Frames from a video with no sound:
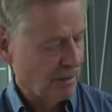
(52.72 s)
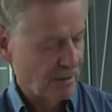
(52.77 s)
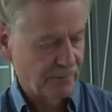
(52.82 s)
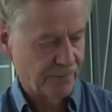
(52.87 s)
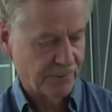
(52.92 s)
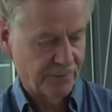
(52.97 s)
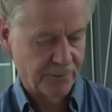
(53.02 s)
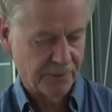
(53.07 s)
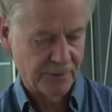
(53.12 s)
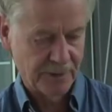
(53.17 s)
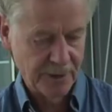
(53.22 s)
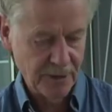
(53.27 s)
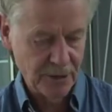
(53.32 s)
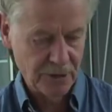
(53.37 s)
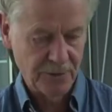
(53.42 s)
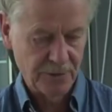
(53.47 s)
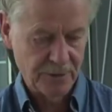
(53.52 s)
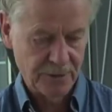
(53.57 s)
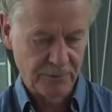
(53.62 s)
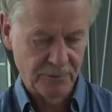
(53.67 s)
of
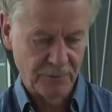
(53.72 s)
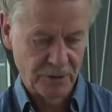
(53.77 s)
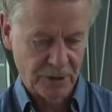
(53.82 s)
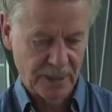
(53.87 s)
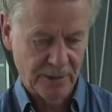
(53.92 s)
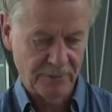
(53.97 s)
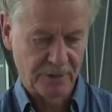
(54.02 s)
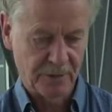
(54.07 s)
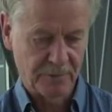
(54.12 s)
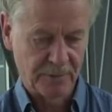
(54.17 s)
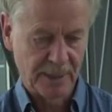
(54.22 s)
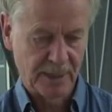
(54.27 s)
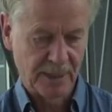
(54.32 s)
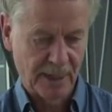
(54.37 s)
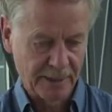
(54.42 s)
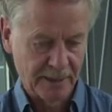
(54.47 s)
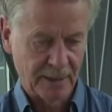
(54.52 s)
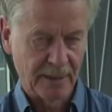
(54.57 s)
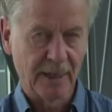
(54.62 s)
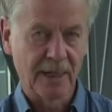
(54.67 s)
issues which have to be
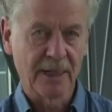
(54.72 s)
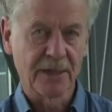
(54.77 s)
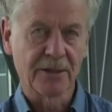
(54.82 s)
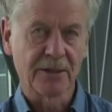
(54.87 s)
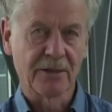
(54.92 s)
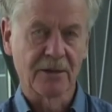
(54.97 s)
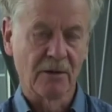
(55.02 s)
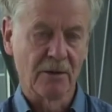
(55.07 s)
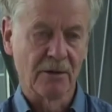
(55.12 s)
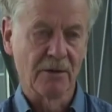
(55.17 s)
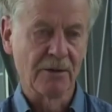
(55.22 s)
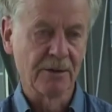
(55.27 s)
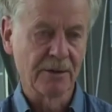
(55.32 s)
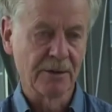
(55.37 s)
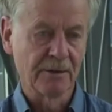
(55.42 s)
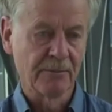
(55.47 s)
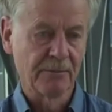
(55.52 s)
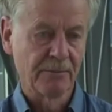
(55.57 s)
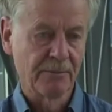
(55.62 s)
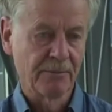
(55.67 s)
analyzed and
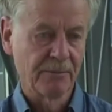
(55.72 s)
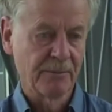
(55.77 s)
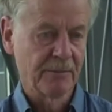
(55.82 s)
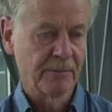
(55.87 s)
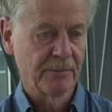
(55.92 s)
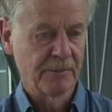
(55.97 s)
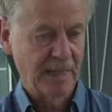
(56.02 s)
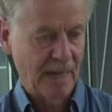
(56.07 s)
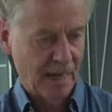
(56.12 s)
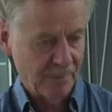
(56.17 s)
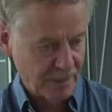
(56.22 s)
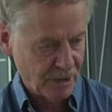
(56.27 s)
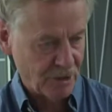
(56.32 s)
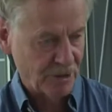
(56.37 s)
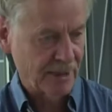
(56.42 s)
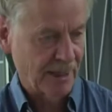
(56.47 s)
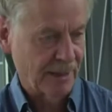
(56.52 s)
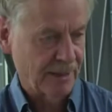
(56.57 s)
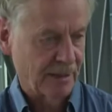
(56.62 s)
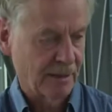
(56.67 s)
learned,
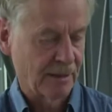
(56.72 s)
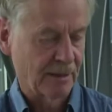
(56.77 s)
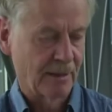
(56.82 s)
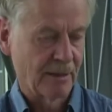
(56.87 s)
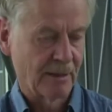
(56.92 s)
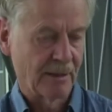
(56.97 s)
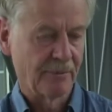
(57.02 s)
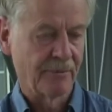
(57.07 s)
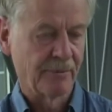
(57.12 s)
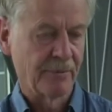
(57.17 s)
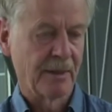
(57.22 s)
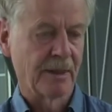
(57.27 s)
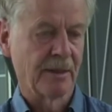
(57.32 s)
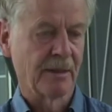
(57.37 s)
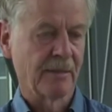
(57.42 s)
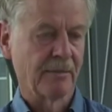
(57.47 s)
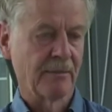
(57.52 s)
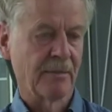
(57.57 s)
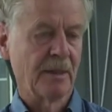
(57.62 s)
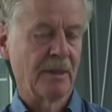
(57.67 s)
epigenetic
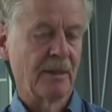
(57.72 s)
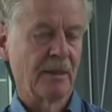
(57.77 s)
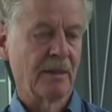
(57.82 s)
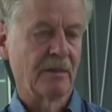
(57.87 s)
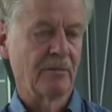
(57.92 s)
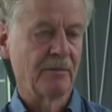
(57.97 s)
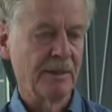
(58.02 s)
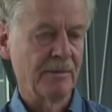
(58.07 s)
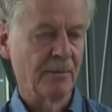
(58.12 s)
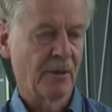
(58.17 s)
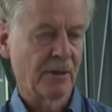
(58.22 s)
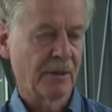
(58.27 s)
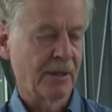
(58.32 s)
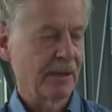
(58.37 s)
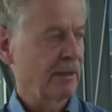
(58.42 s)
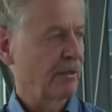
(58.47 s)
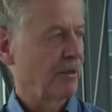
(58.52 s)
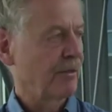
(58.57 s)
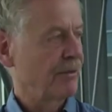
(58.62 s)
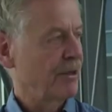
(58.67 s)

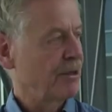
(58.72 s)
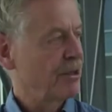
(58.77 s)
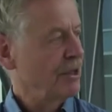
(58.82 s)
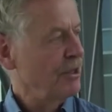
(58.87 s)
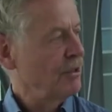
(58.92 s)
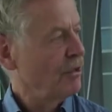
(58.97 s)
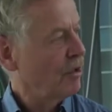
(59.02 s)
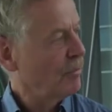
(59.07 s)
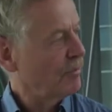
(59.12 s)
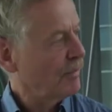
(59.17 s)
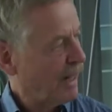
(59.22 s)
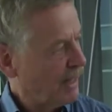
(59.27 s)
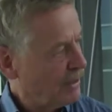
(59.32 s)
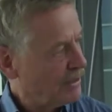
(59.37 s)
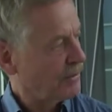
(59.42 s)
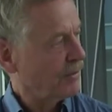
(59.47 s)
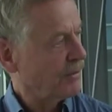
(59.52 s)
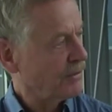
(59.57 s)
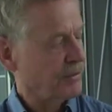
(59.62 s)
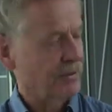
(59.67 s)
remodeling of the genome,
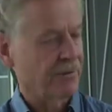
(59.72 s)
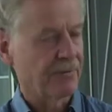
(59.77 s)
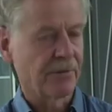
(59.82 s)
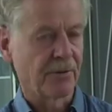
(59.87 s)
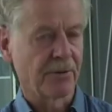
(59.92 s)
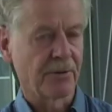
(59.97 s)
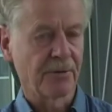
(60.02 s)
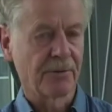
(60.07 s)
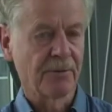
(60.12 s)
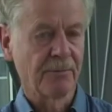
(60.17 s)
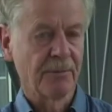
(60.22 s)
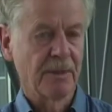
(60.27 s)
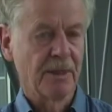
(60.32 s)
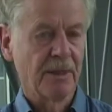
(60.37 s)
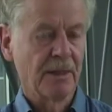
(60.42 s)
and so on and so forth.